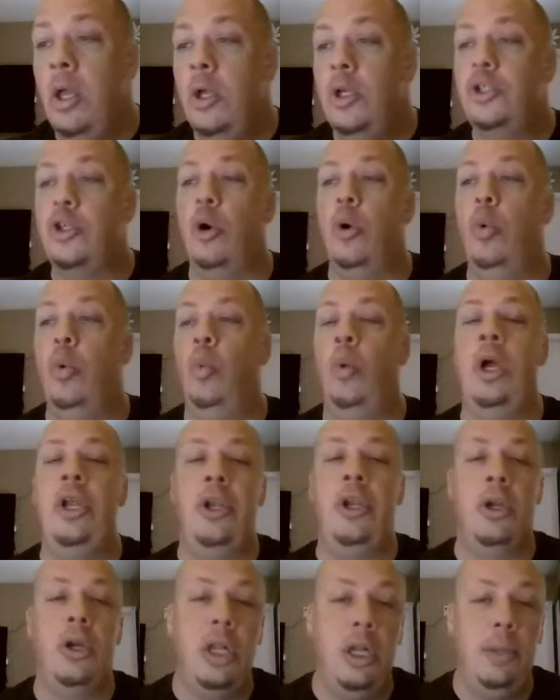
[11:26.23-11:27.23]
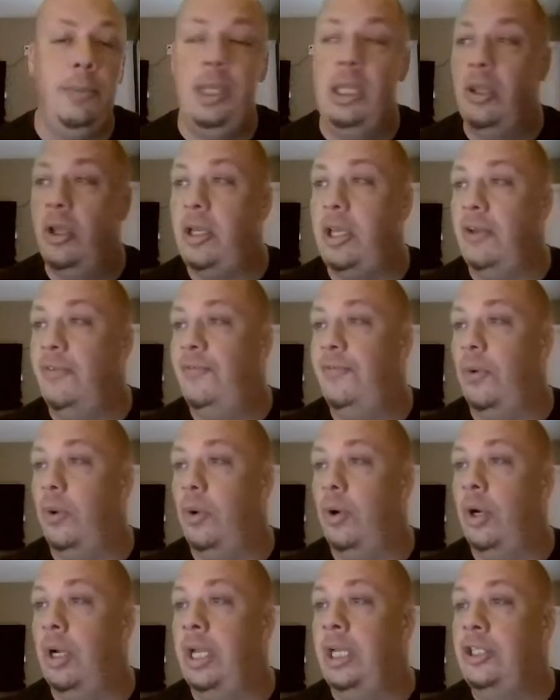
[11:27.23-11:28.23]
So what you're going to be looking
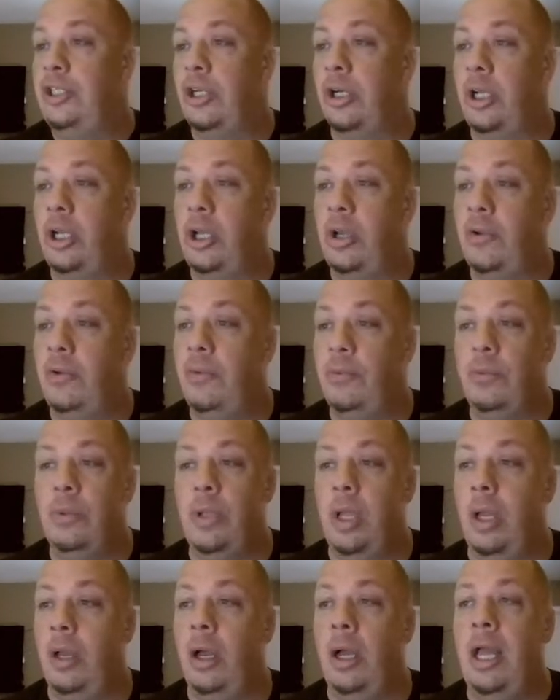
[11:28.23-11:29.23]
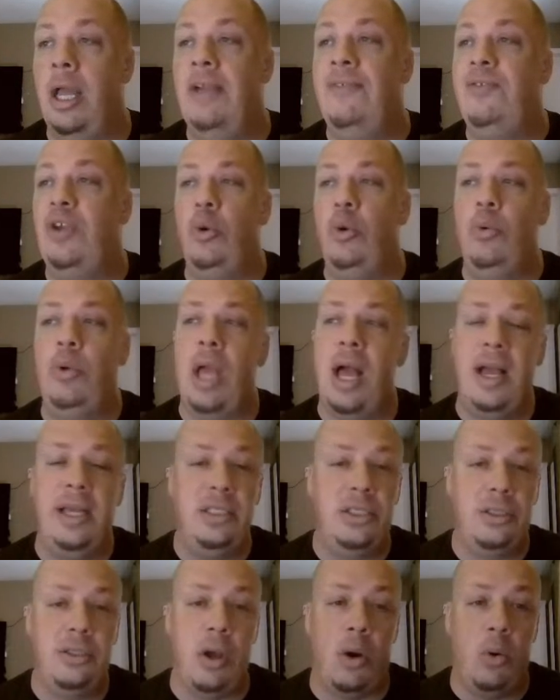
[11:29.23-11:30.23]
for is you're going to if you
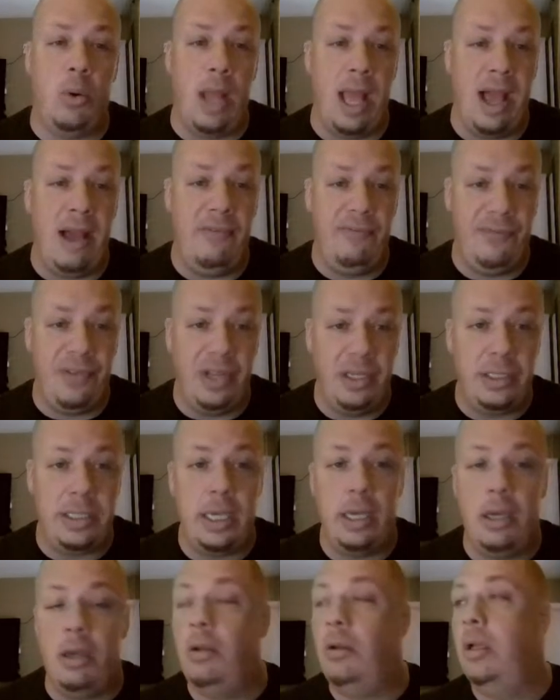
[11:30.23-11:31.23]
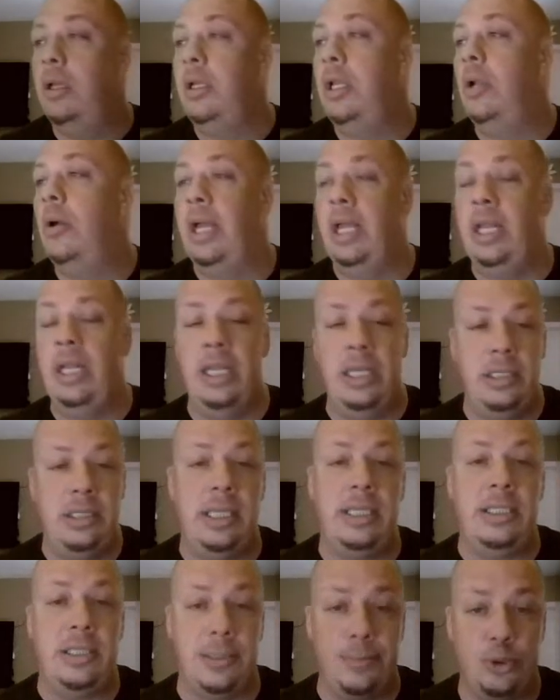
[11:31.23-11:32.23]
guys don't have Fintel, it is
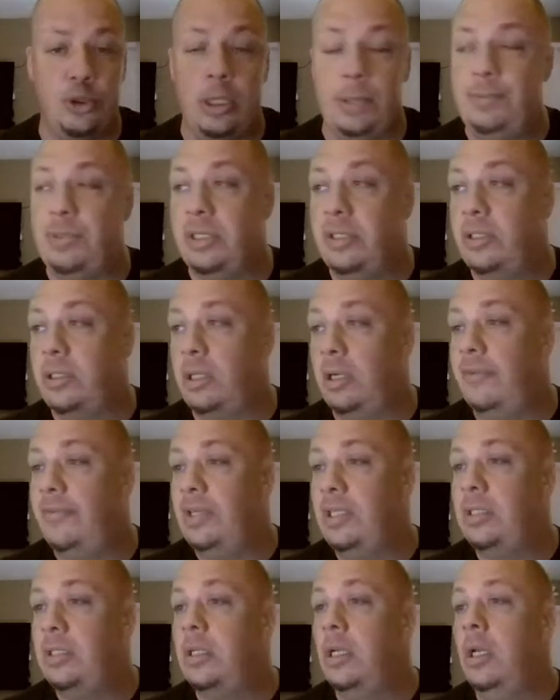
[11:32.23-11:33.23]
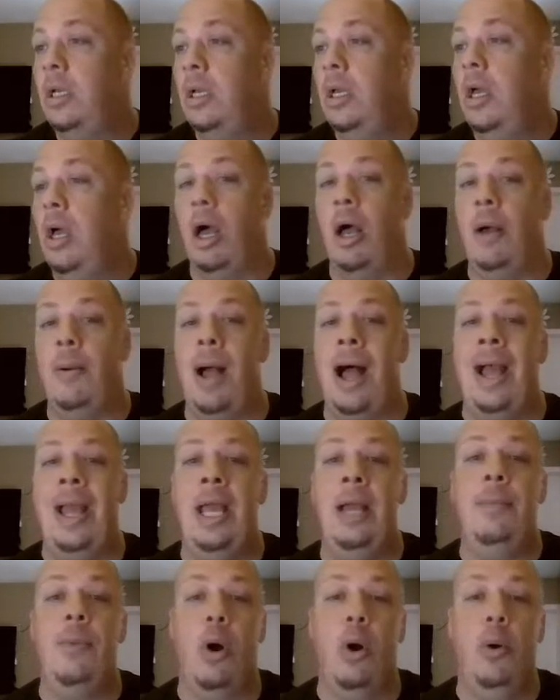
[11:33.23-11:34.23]
a subscription service. I
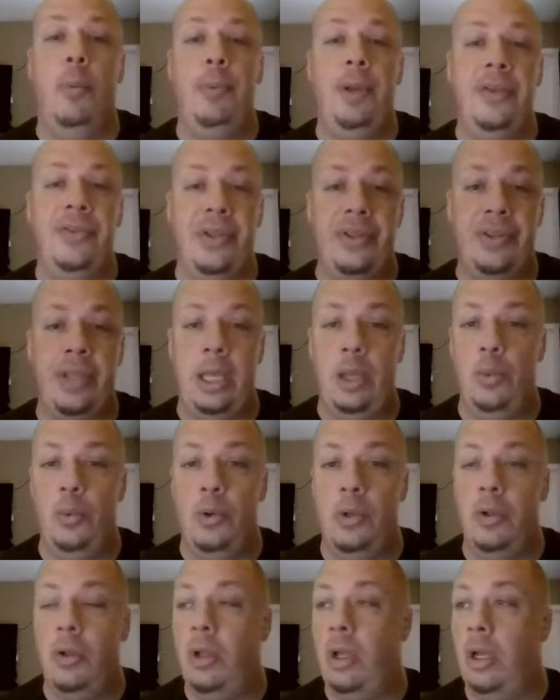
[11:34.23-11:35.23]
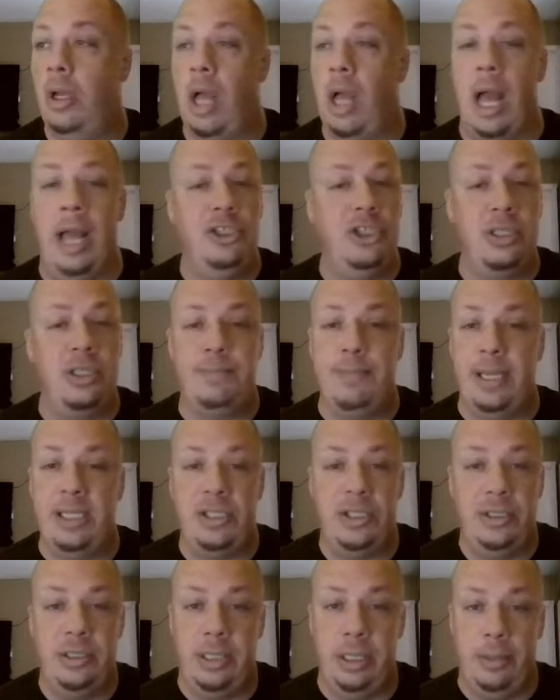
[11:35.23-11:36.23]
am hoping that they will. I just
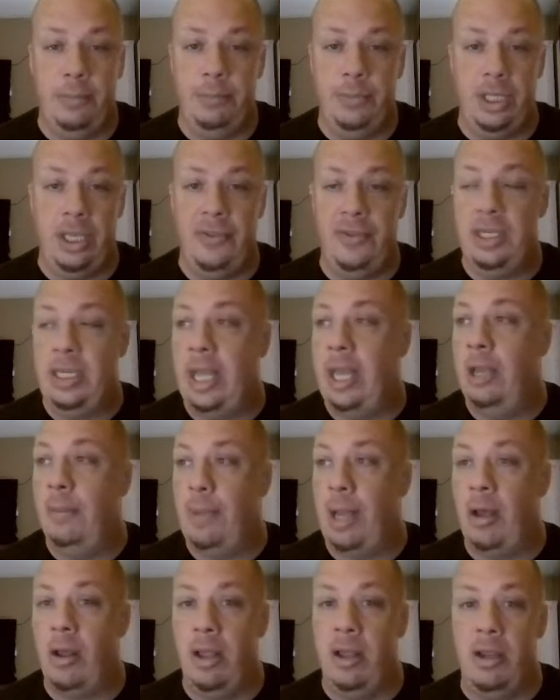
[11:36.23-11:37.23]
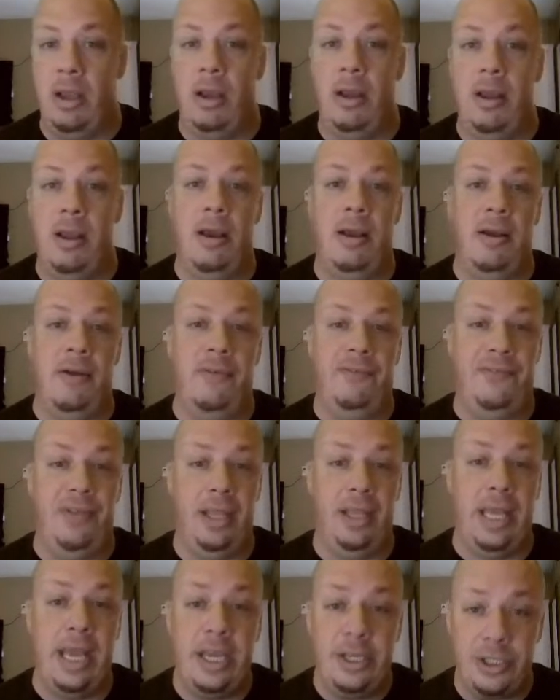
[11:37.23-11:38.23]
messaged them the other day about
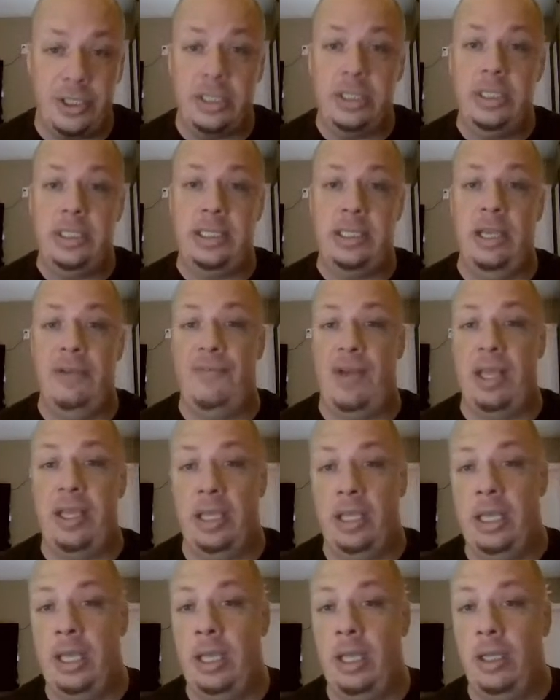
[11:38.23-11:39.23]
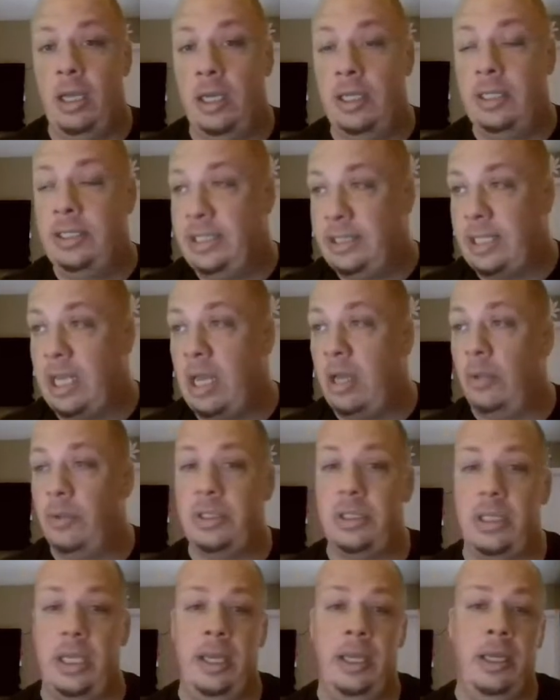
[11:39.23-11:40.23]
affiliation to see if I can get
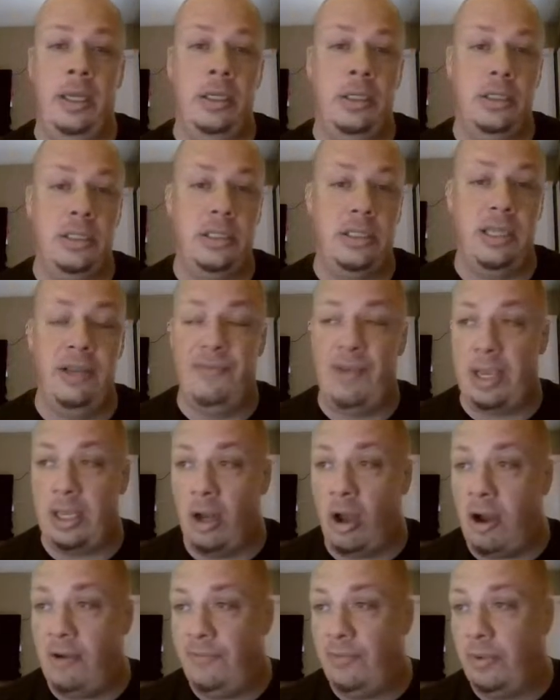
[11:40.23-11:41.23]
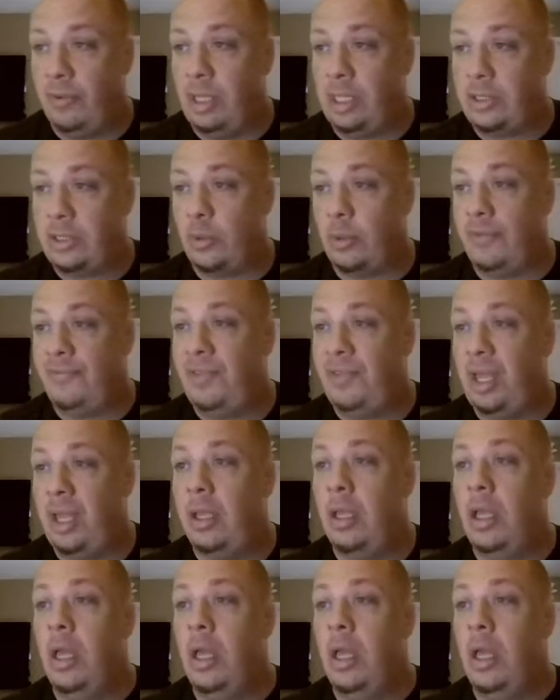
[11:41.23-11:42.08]
discounts and see if I can offer that sort of thing.